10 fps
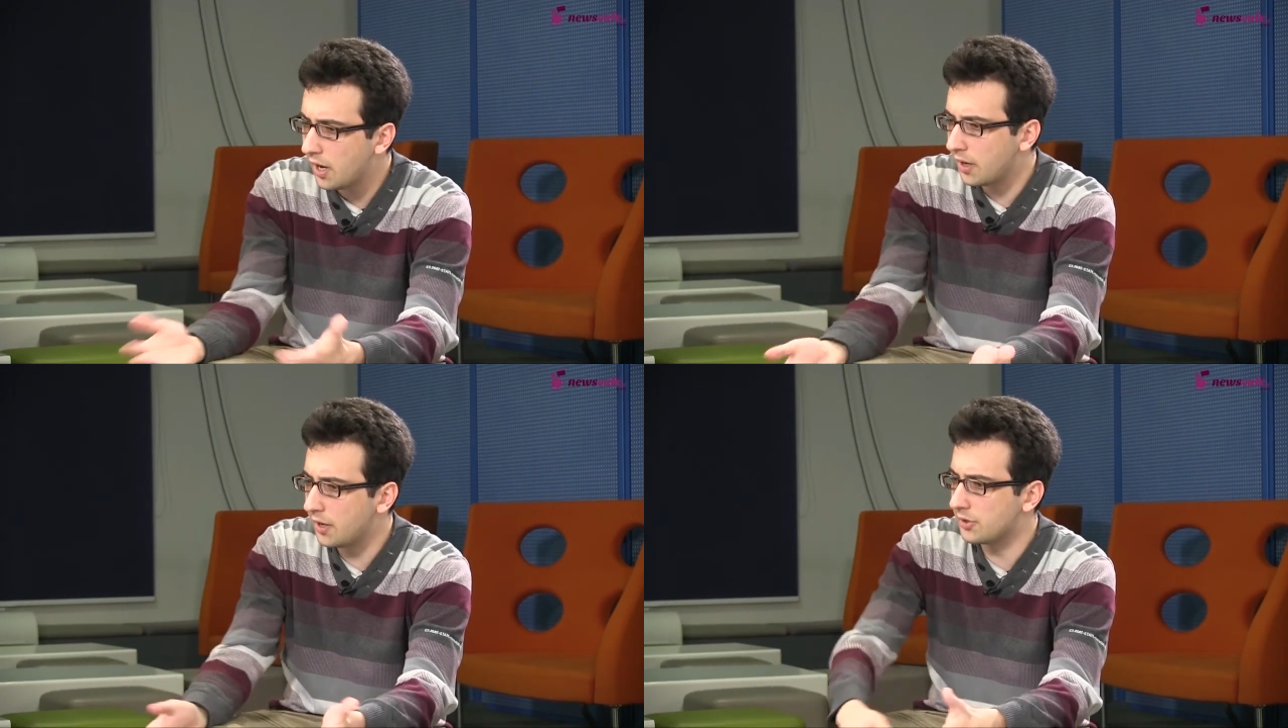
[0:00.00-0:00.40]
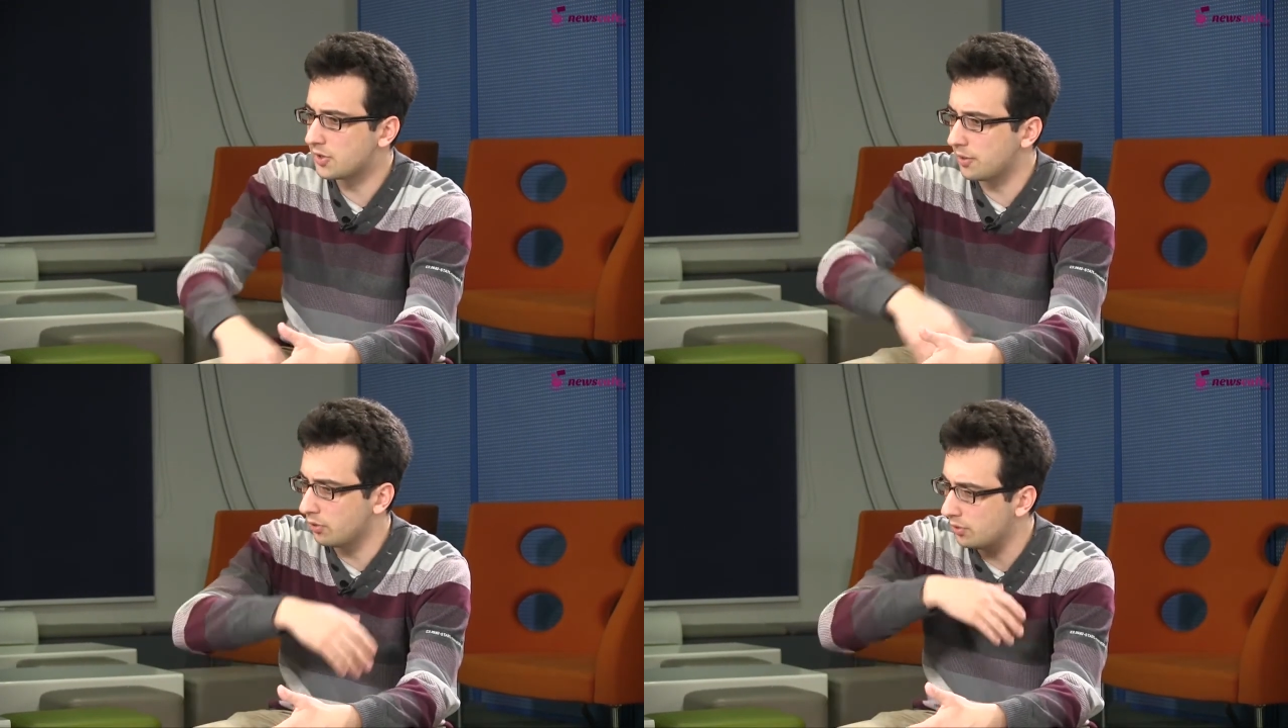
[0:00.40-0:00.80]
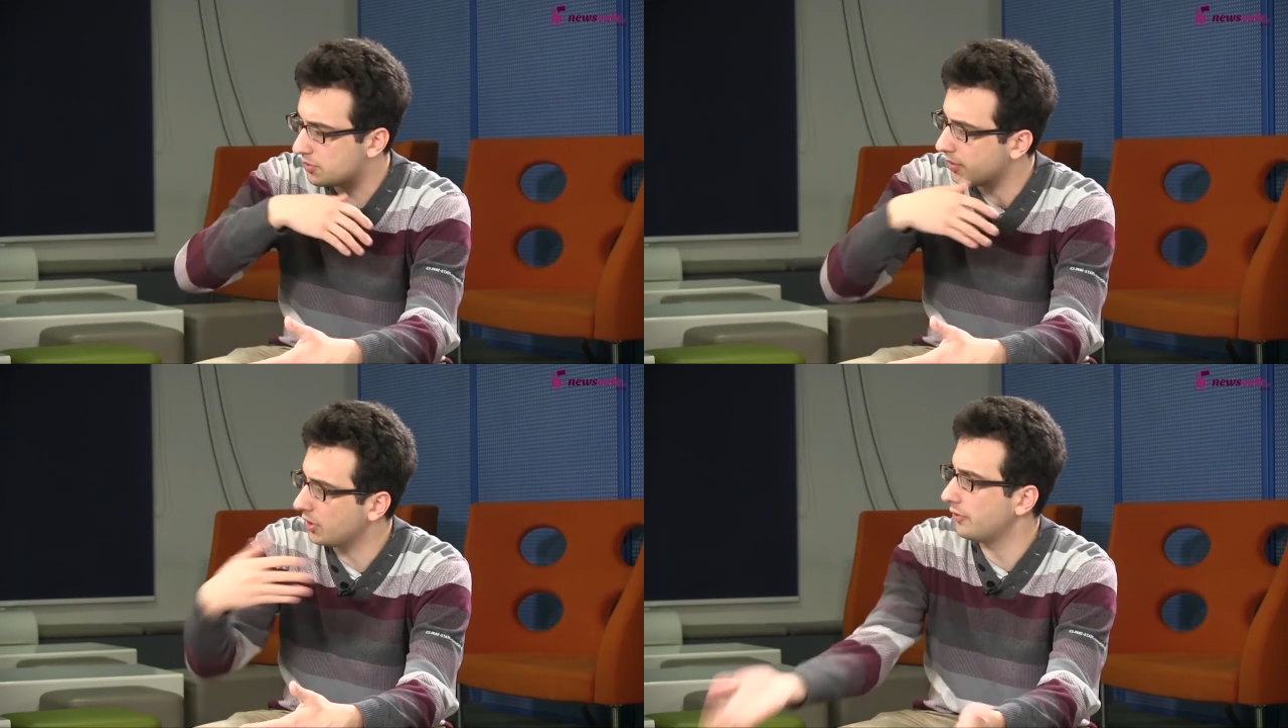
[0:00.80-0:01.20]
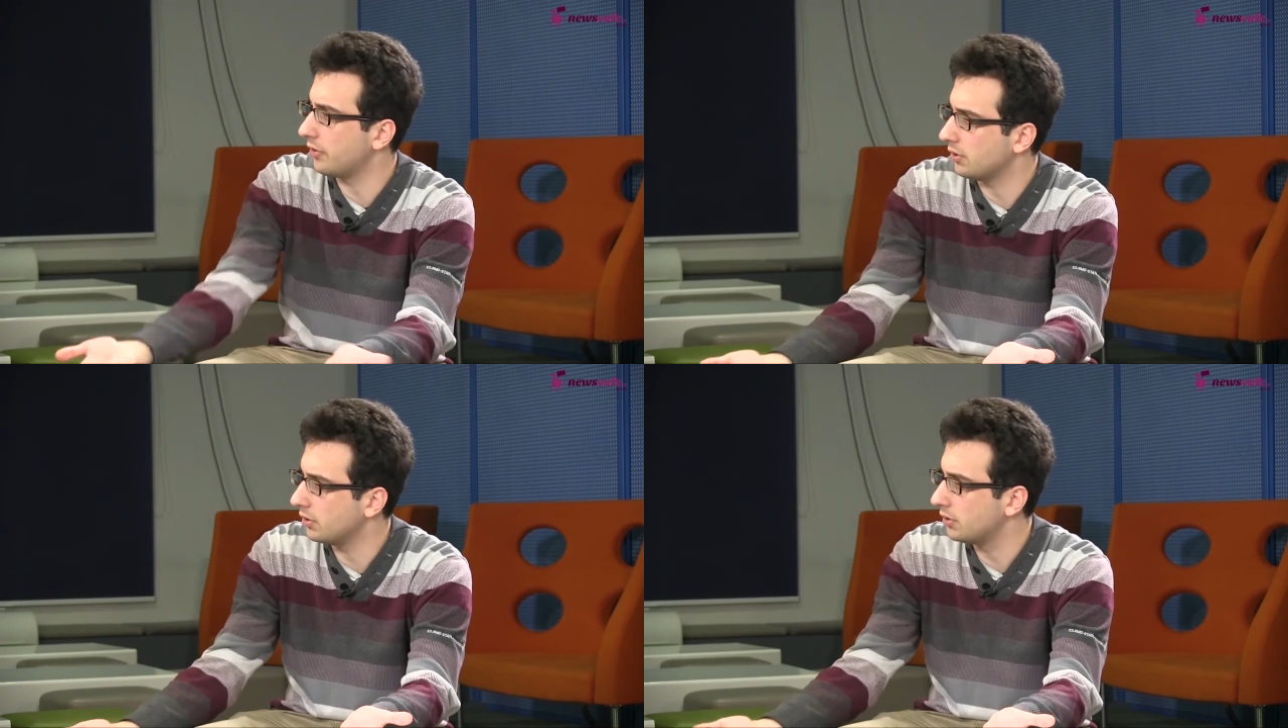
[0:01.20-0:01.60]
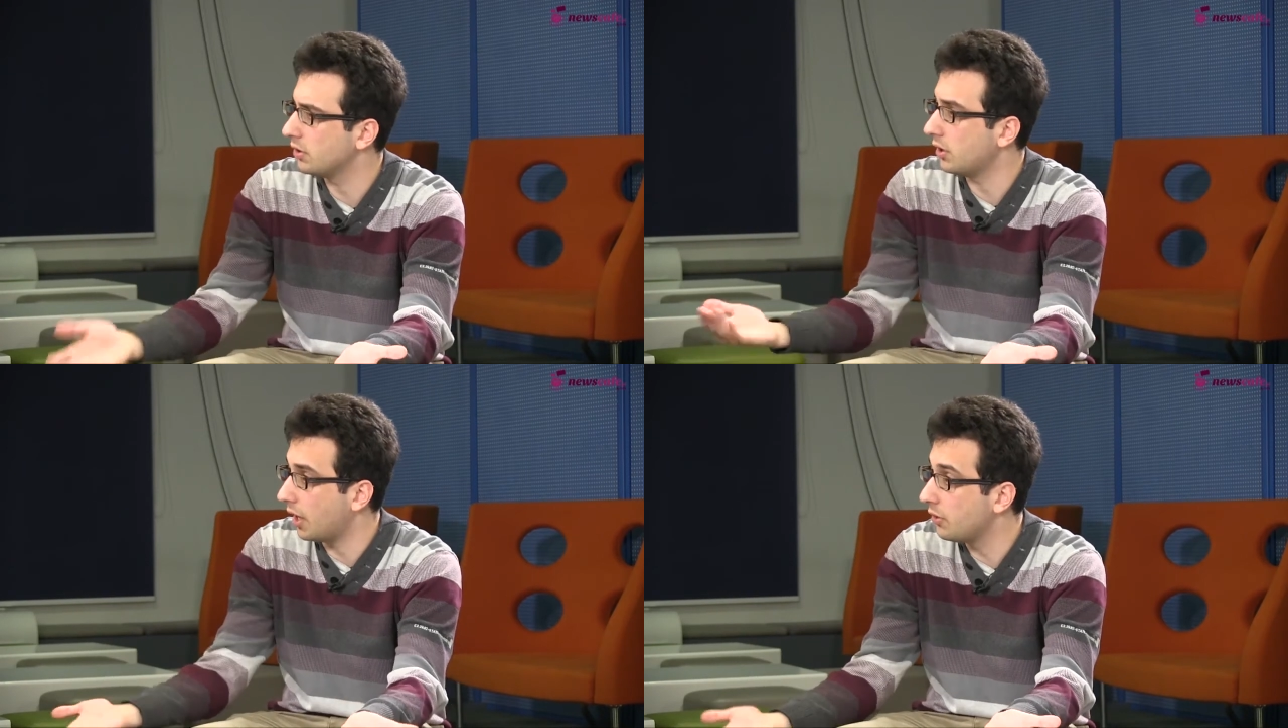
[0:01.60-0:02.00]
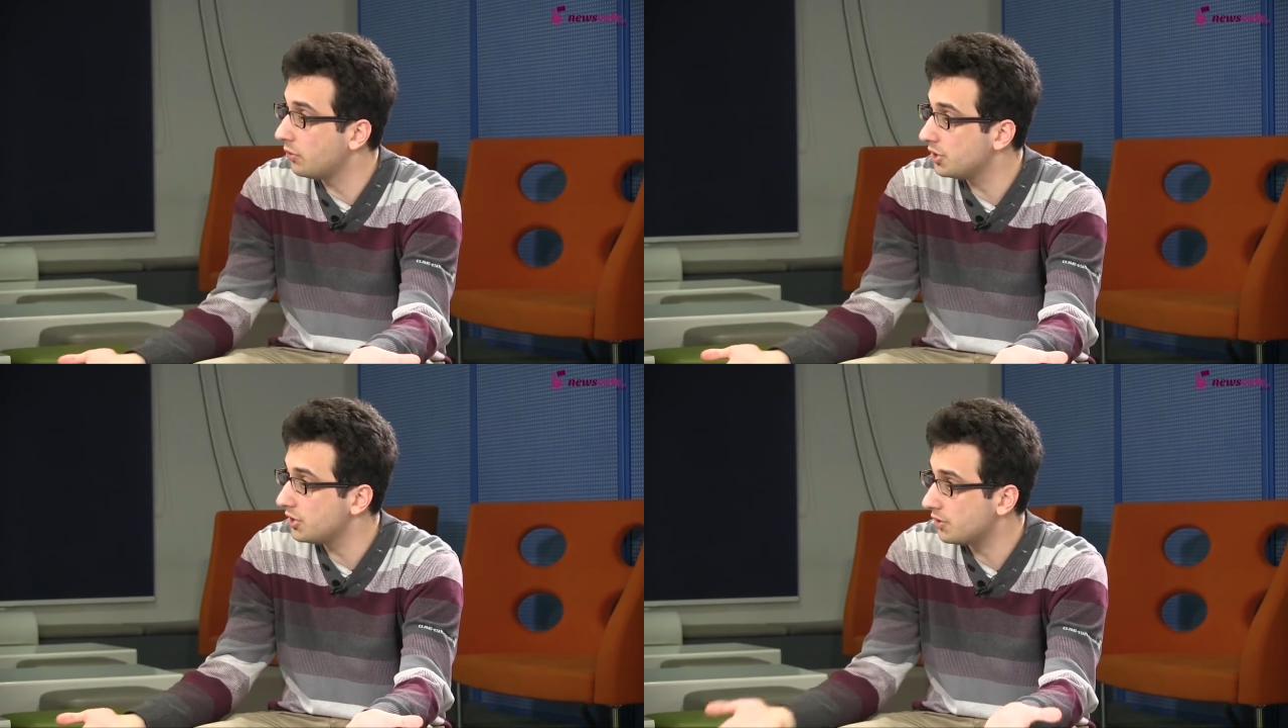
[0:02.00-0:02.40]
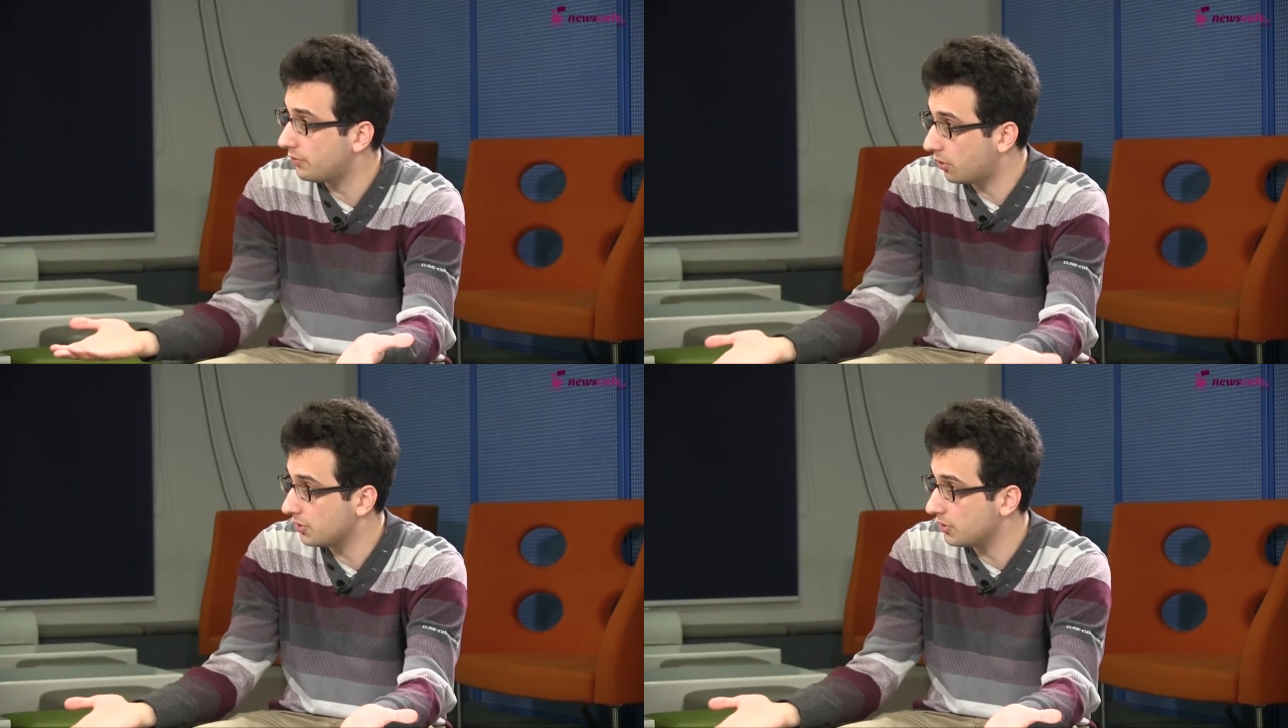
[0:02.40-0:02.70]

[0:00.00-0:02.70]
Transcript: dialects, I mean, we speak different languages,